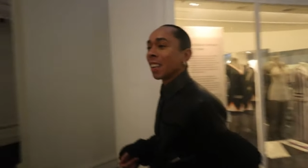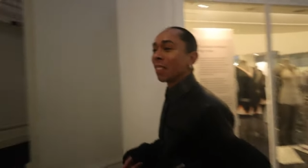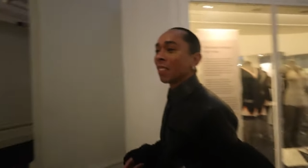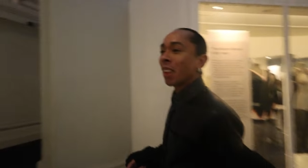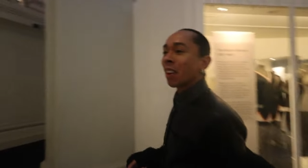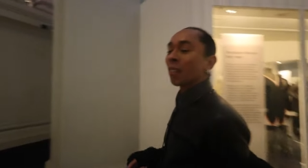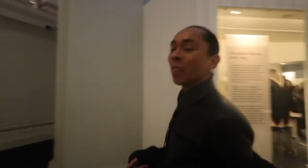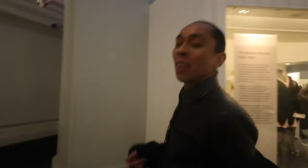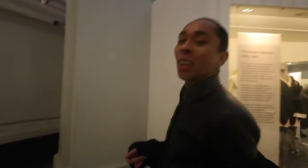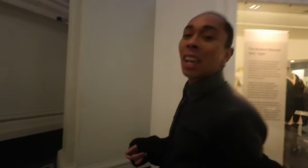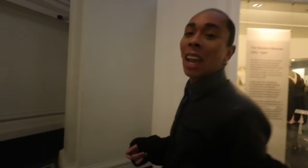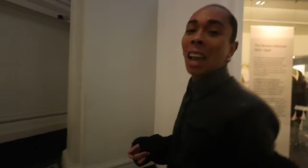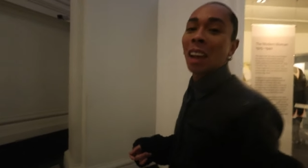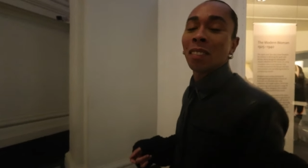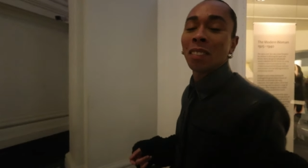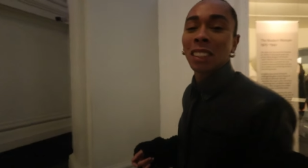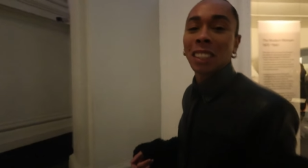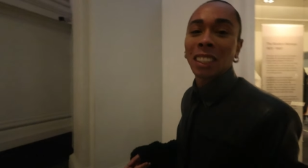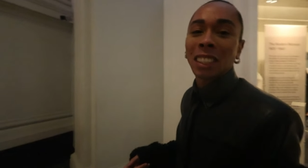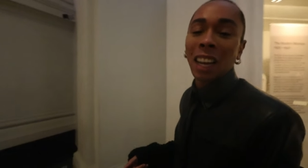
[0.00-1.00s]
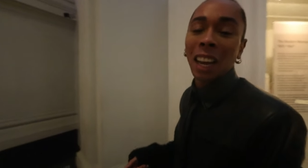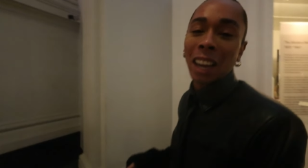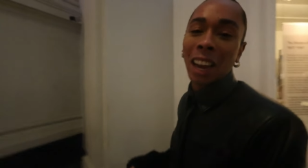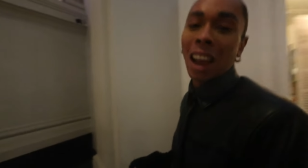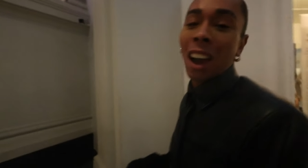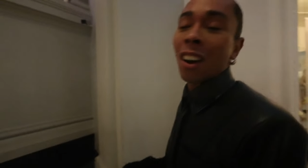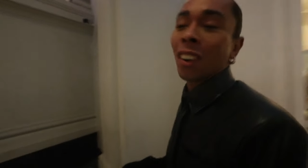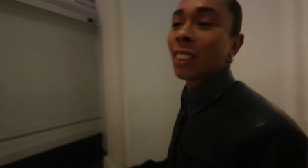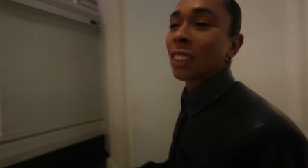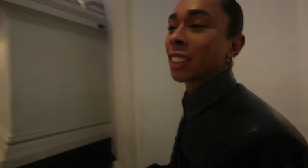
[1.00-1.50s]
but we came to check
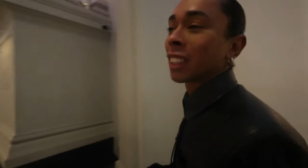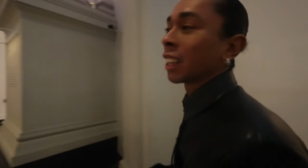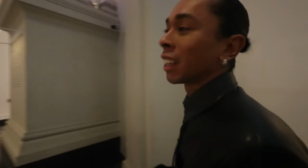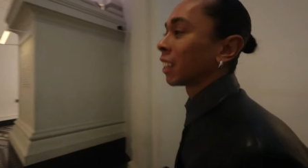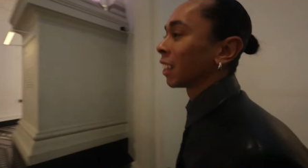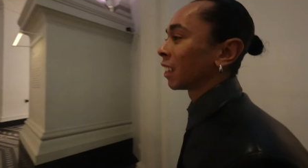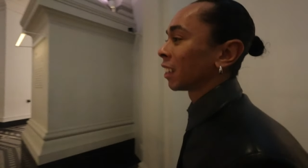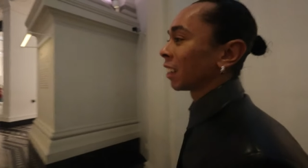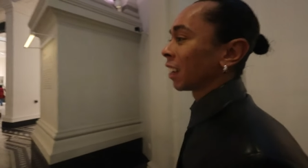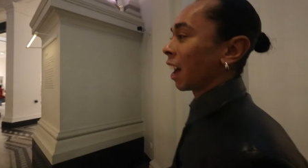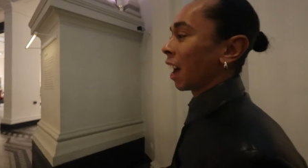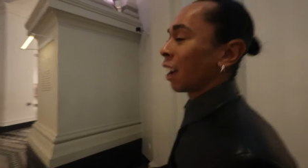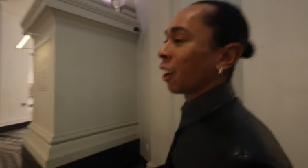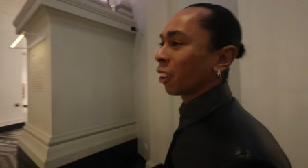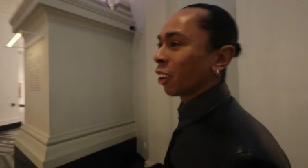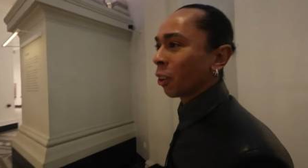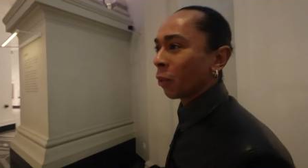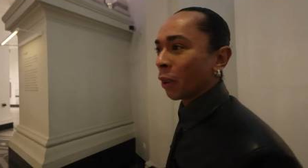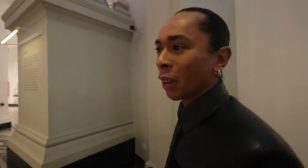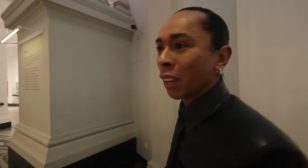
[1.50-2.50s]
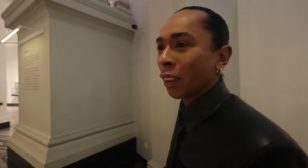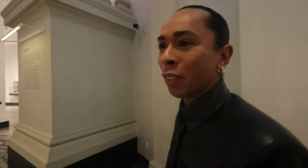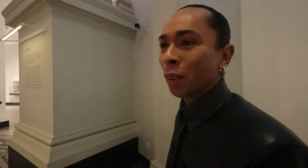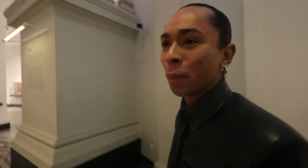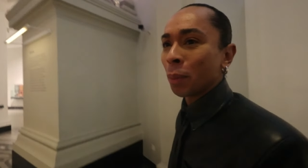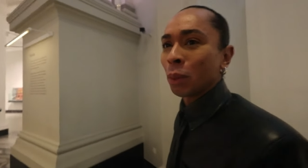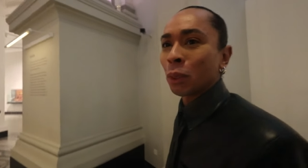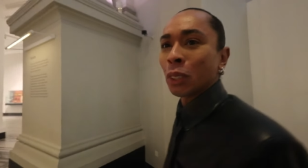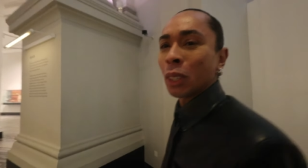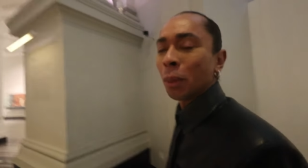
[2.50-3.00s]
out I don't know what
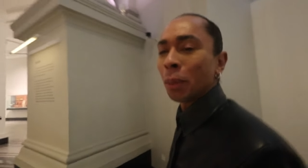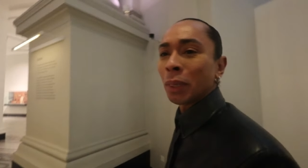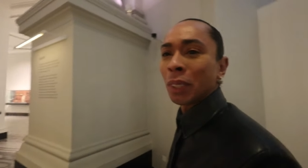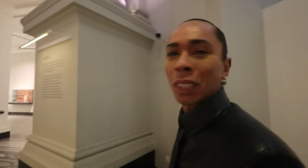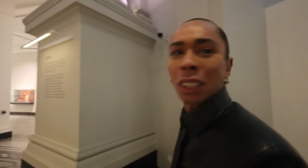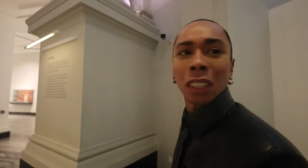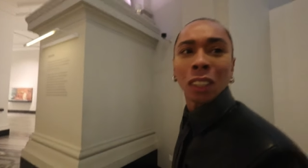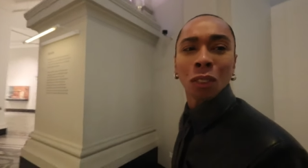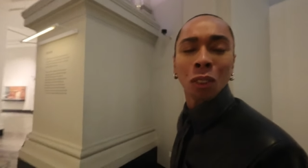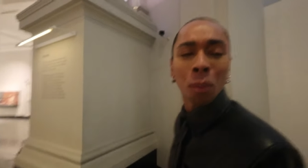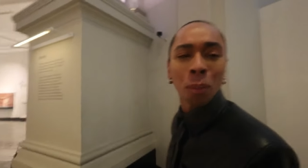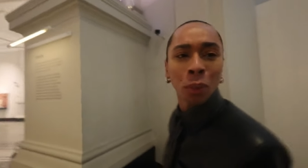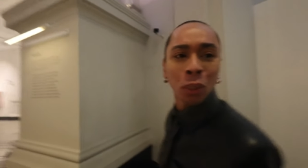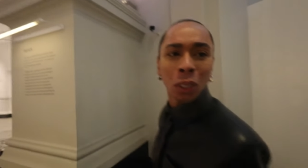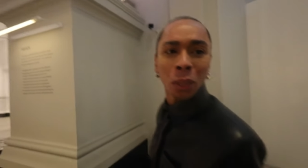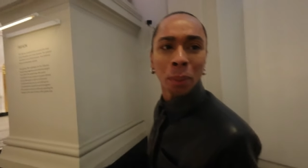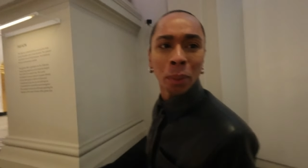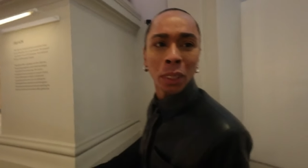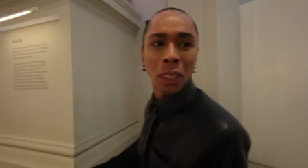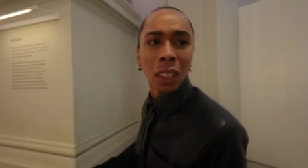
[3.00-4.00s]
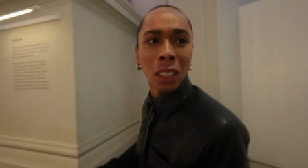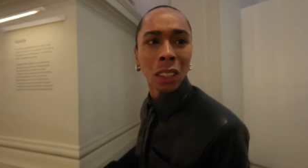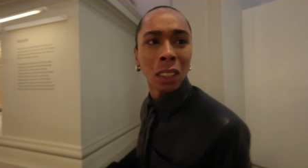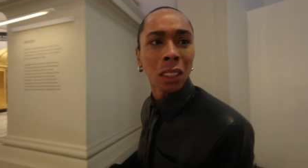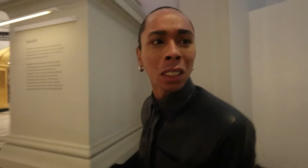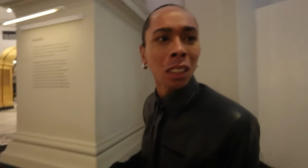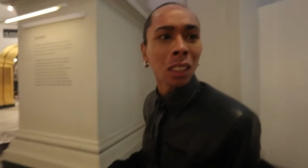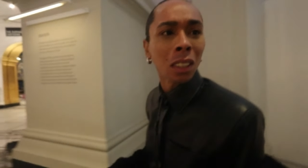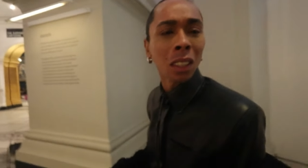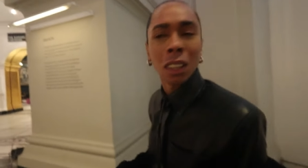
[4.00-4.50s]
even museum this is. What museum is I
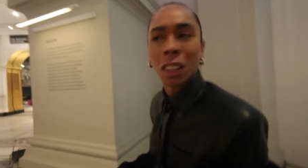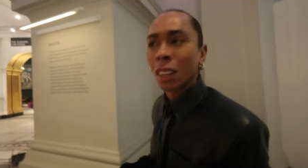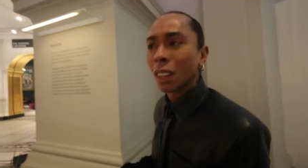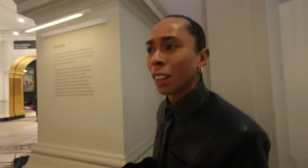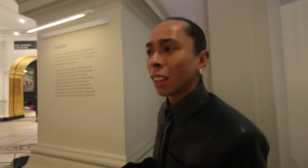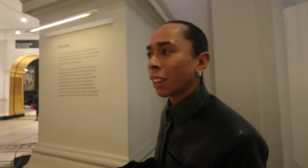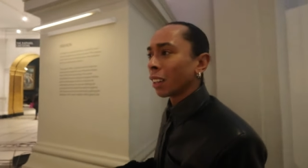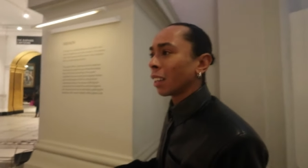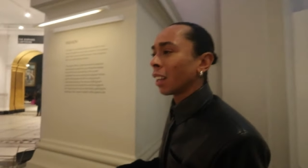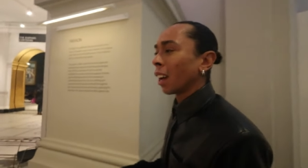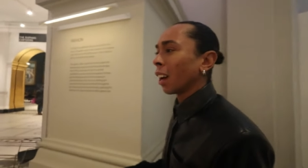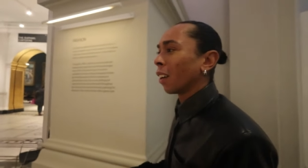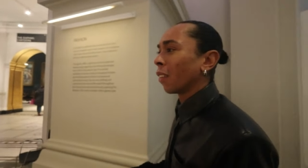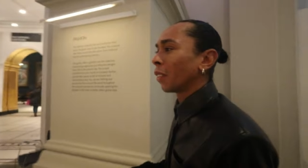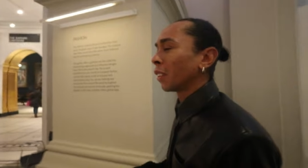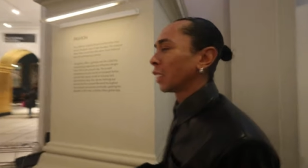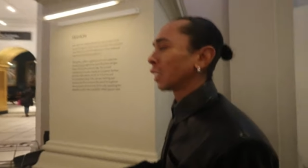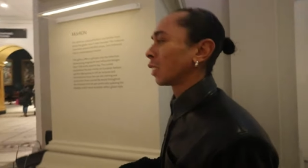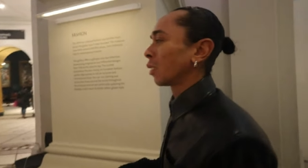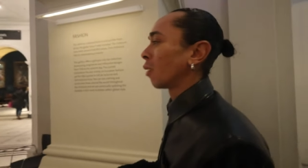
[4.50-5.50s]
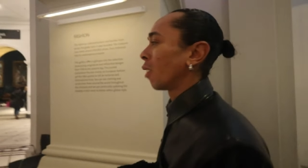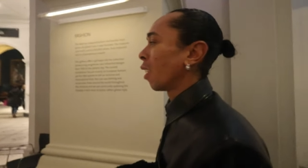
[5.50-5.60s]
have no idea. We just yeah, walked we in. We just